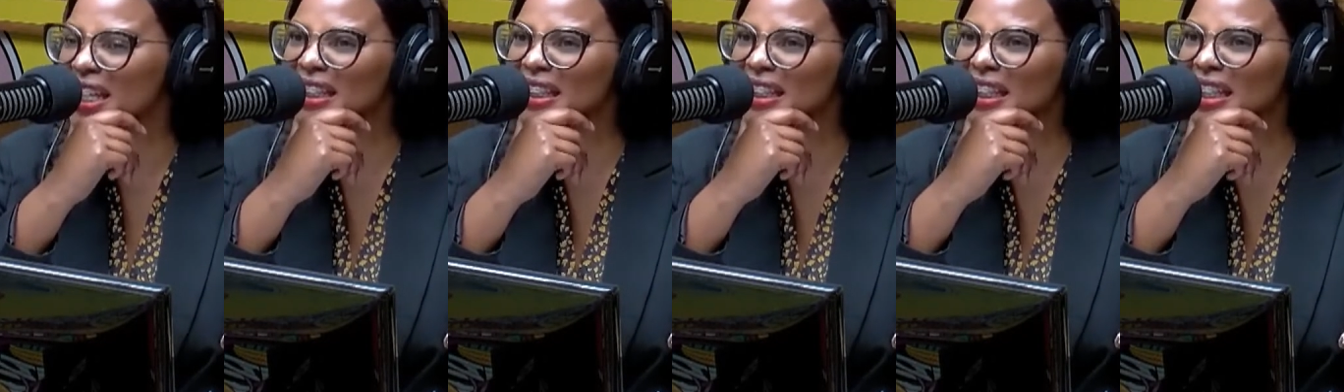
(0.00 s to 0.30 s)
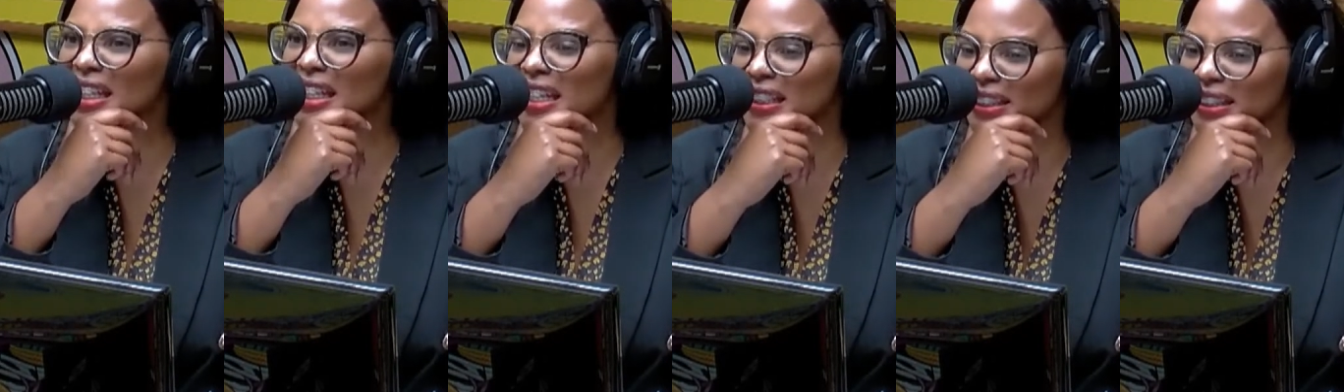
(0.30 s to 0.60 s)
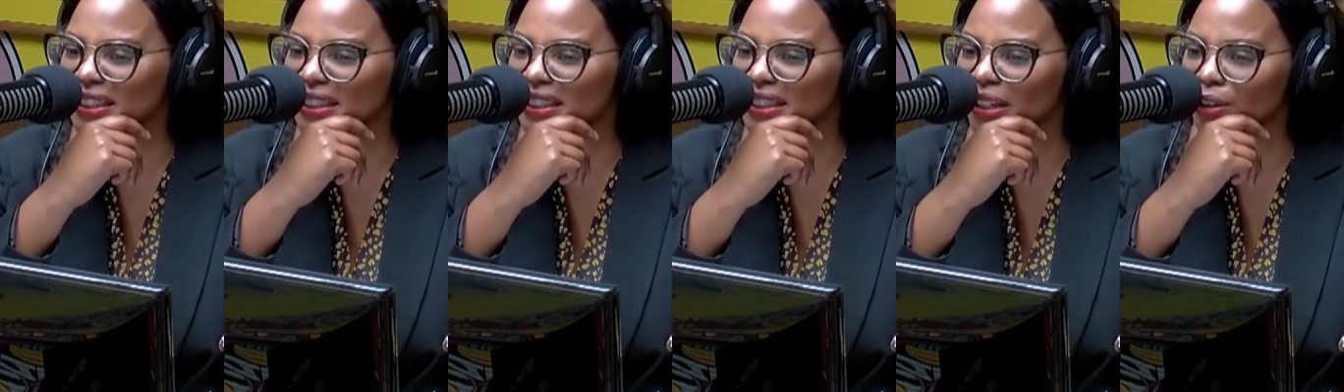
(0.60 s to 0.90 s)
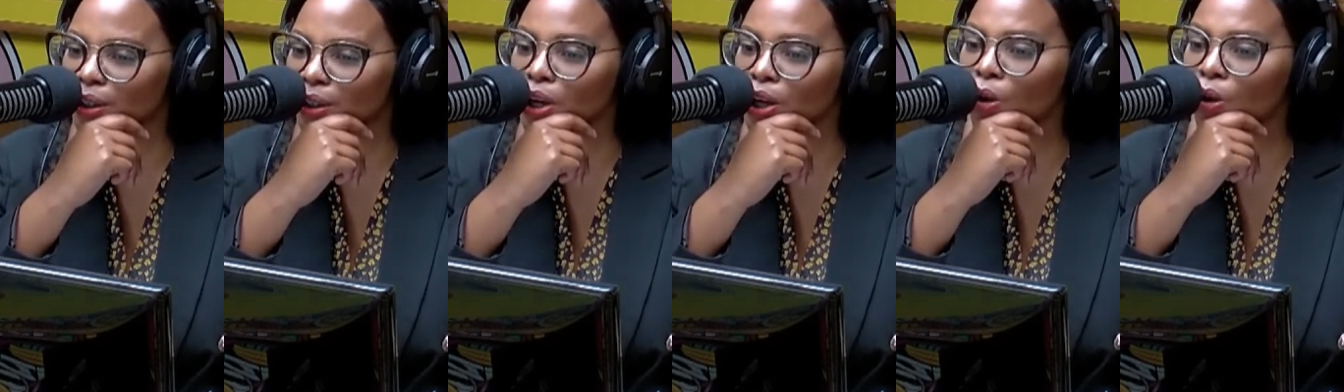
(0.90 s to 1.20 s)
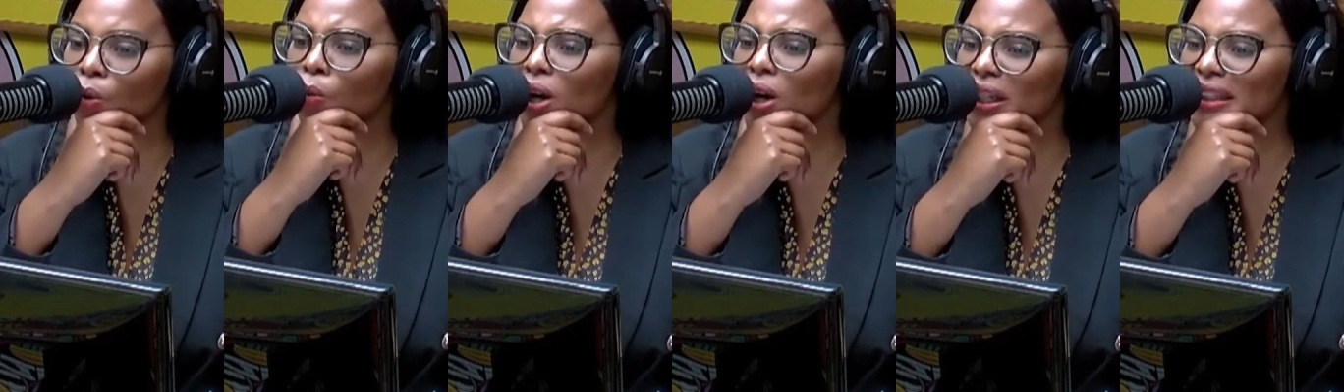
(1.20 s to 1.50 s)
Is it necessary?
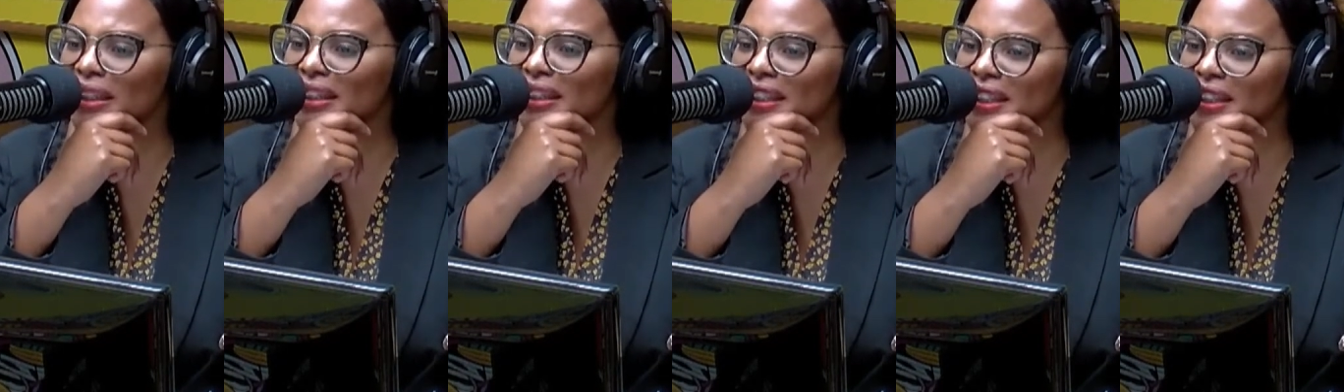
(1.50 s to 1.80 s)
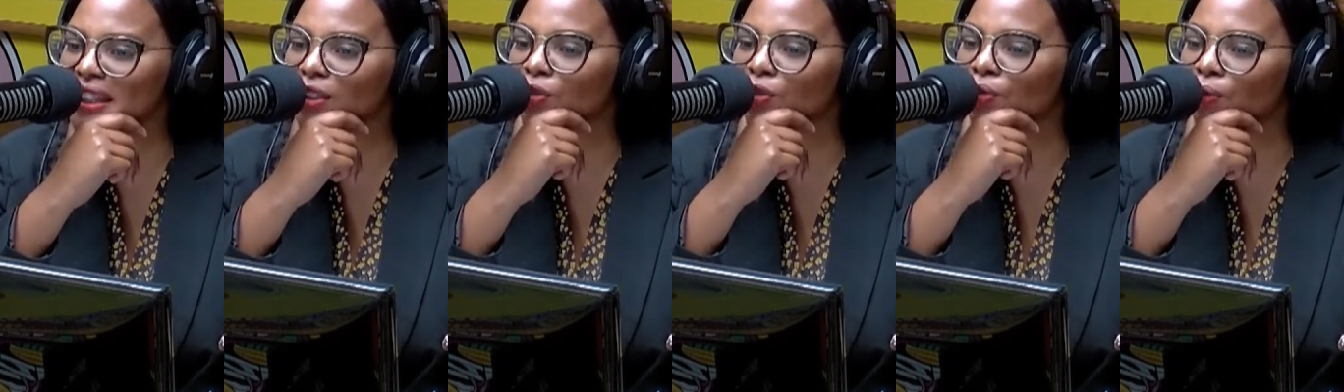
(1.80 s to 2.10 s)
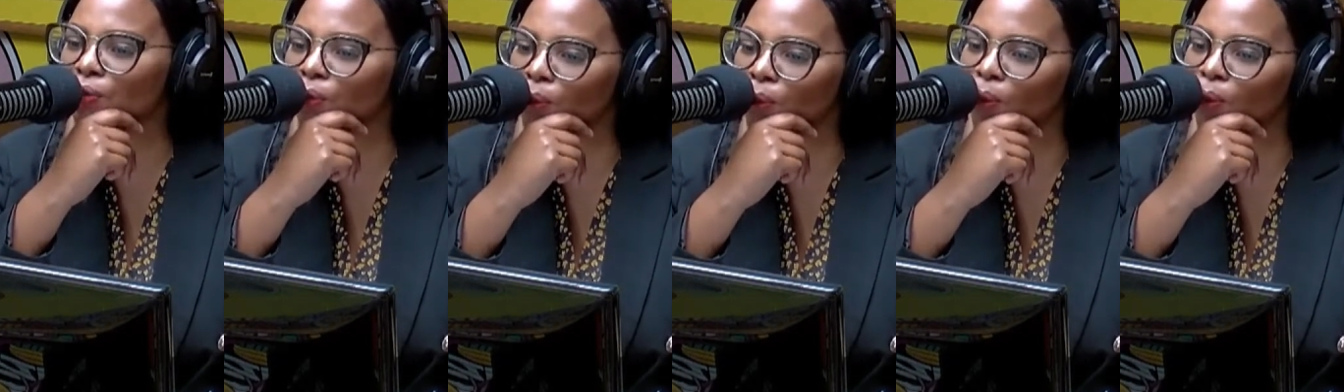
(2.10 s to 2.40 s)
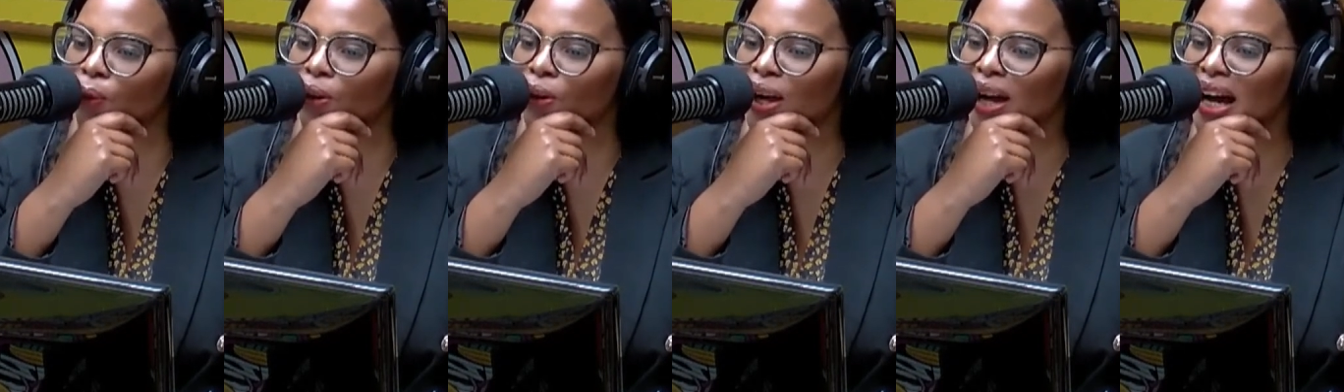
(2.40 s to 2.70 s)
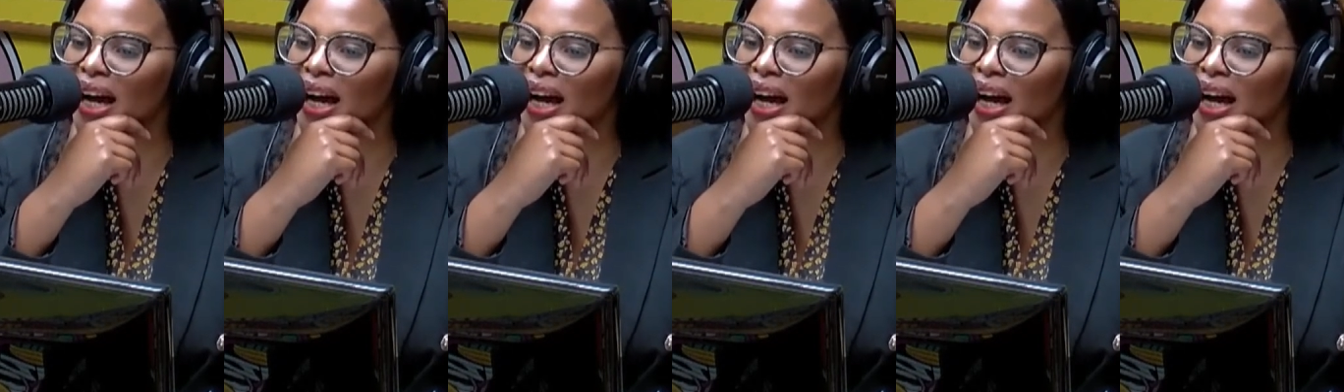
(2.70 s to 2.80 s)
What is it for?